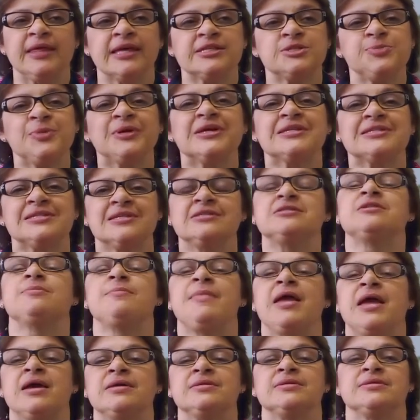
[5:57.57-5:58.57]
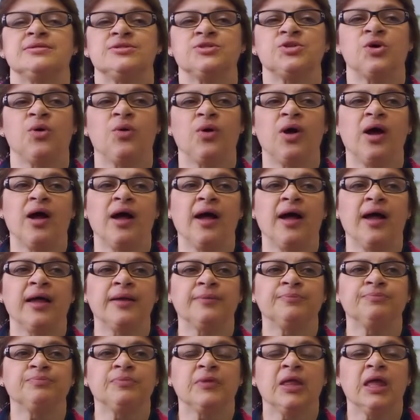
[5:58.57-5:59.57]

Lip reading: That's because the demand is so high.